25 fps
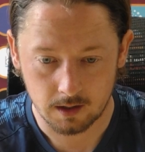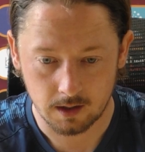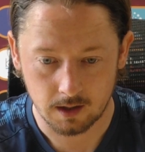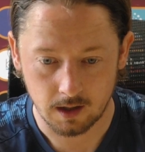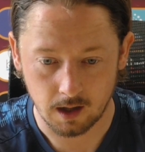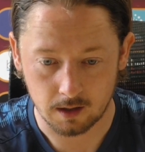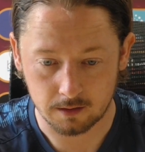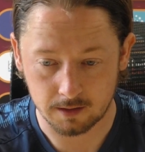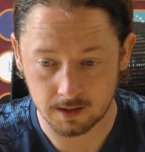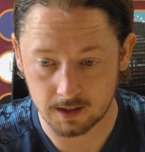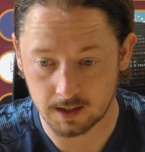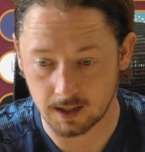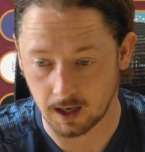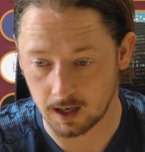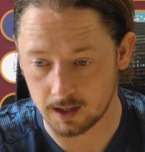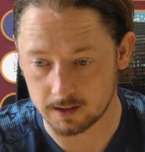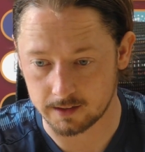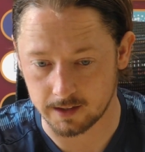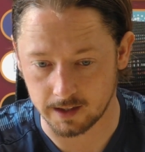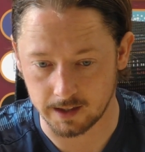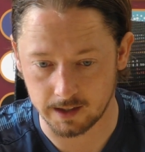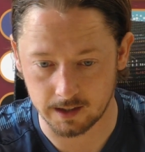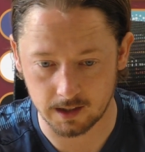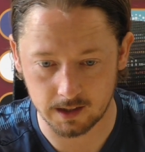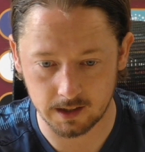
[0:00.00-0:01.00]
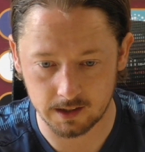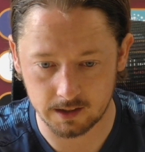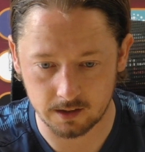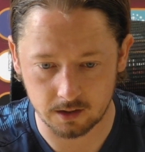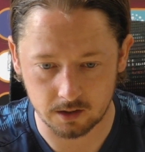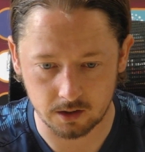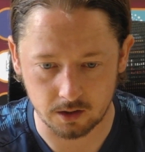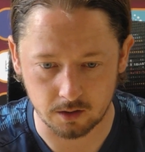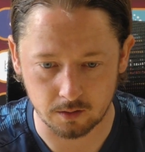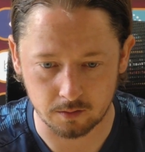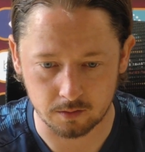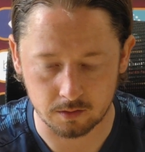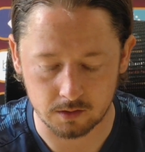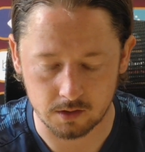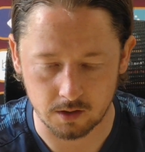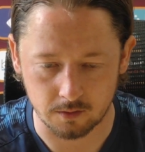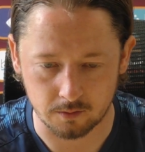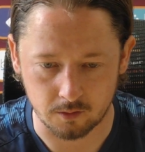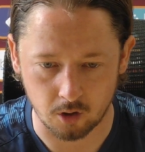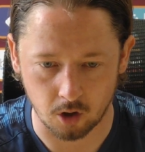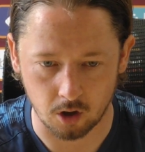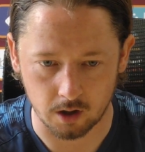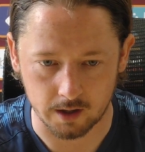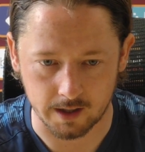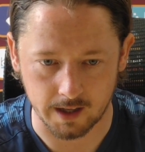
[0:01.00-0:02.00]
Yeah, I think ideally
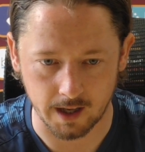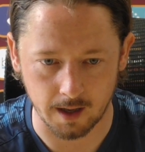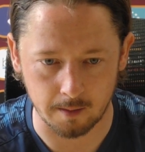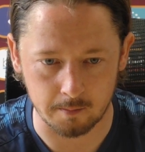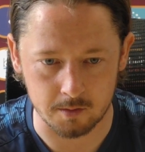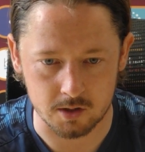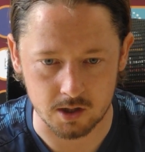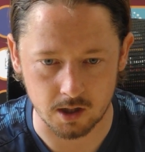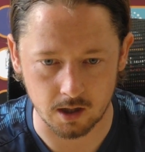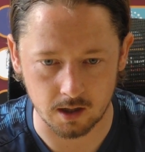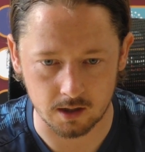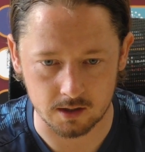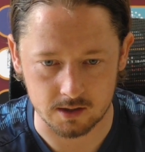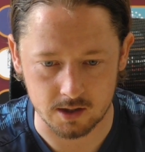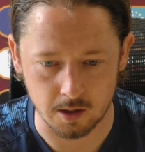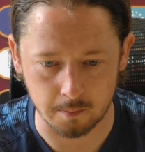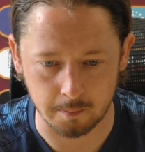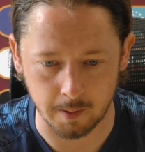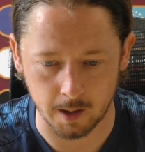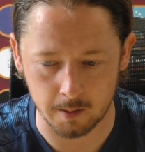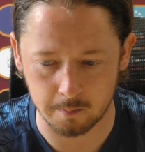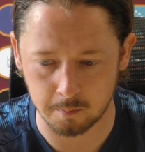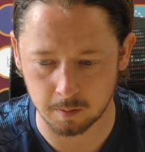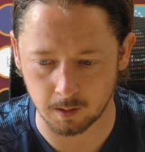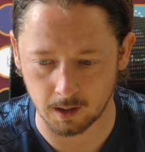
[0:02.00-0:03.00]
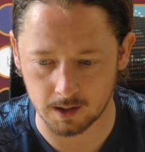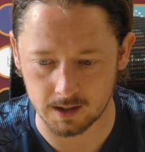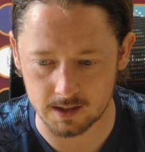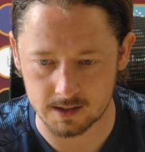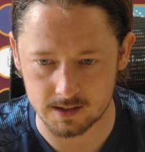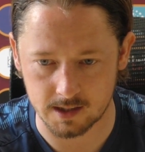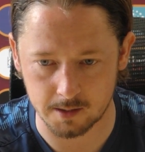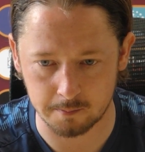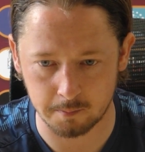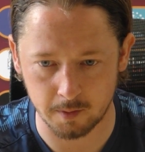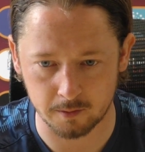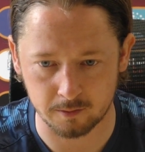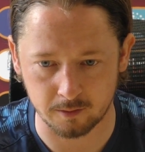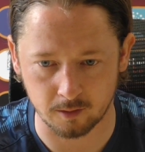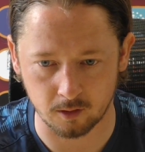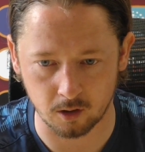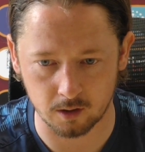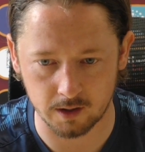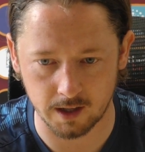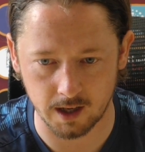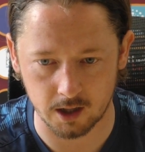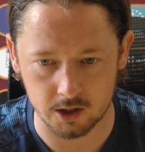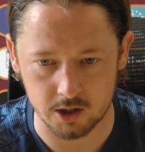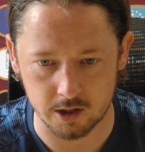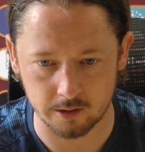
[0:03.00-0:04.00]
you've got a game to bed players in
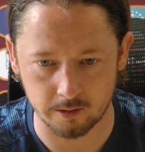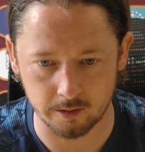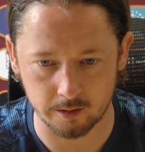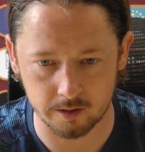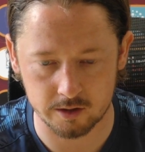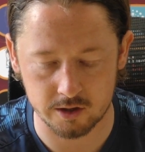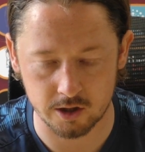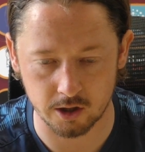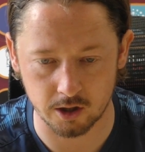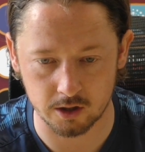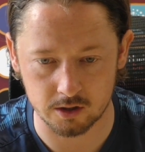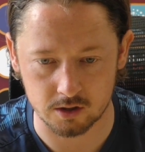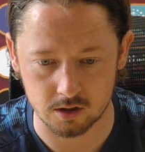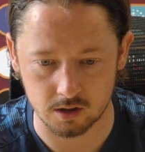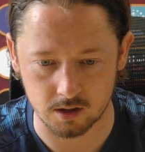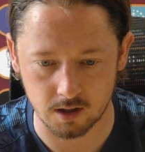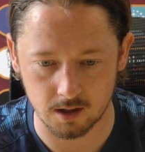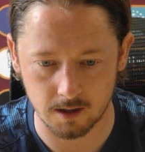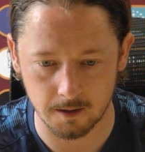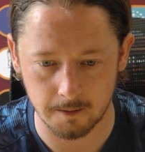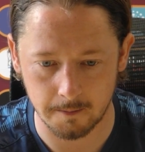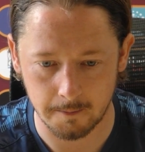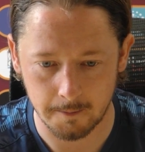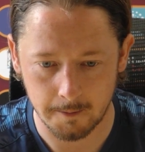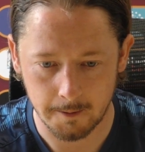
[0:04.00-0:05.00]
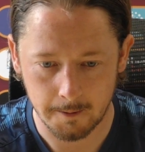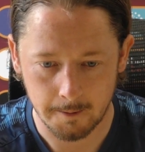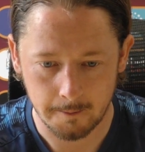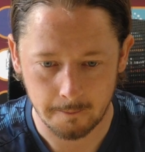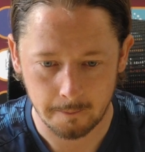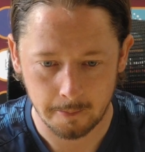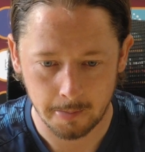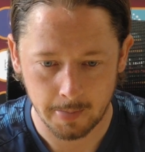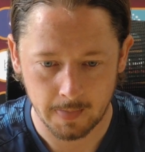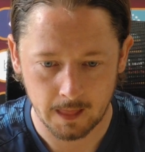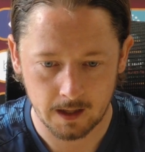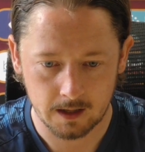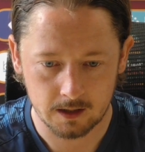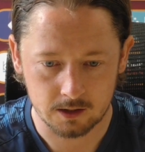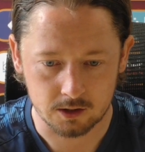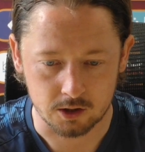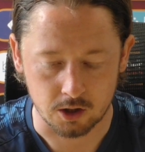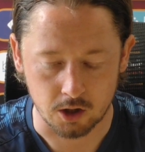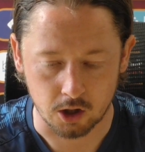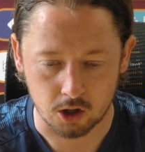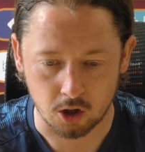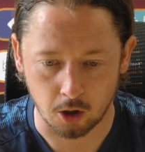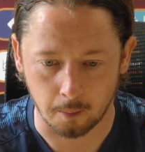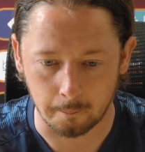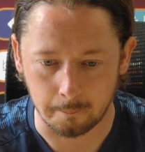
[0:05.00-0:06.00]
before they actually return to
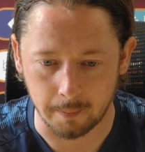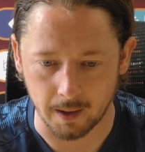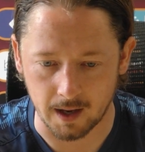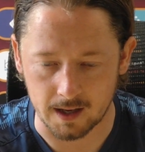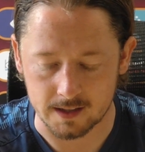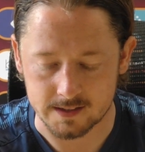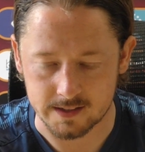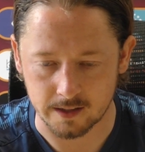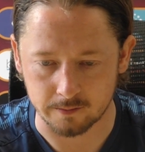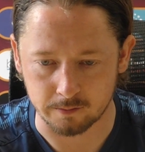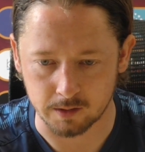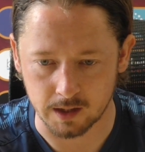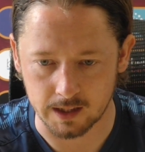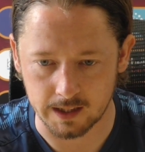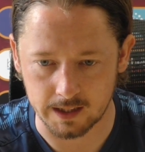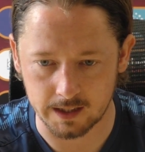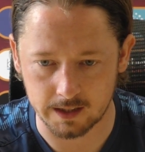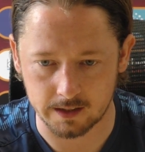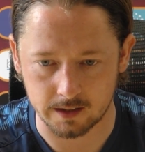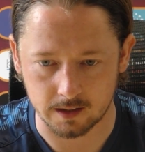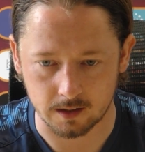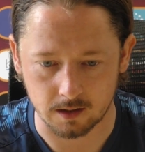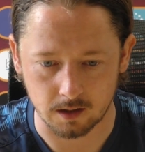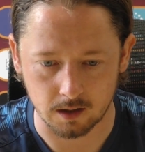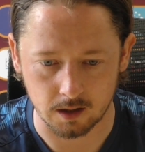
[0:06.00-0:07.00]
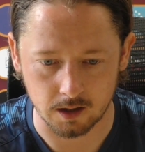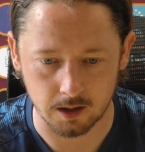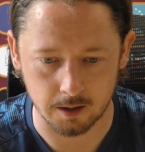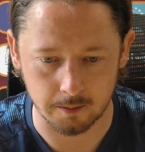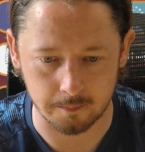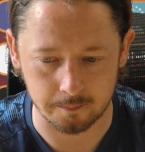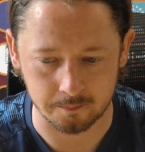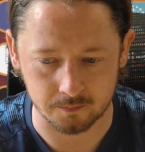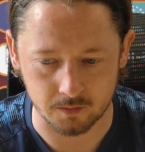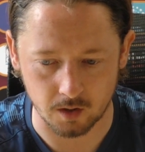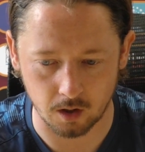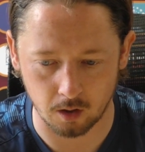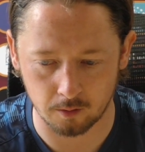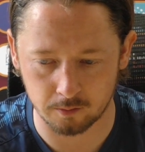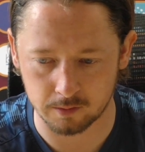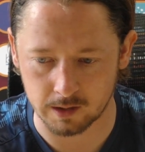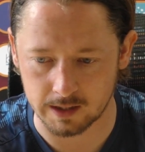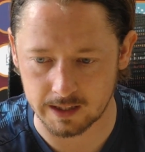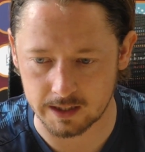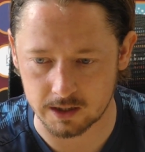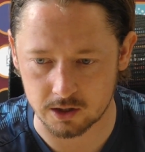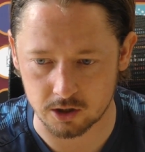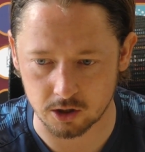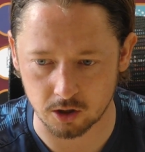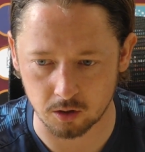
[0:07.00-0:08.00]
the competitive league, of
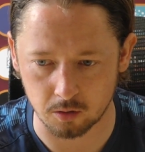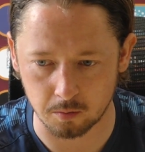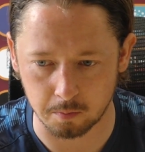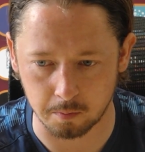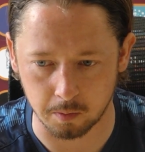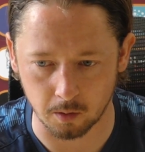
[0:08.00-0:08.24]
League Two.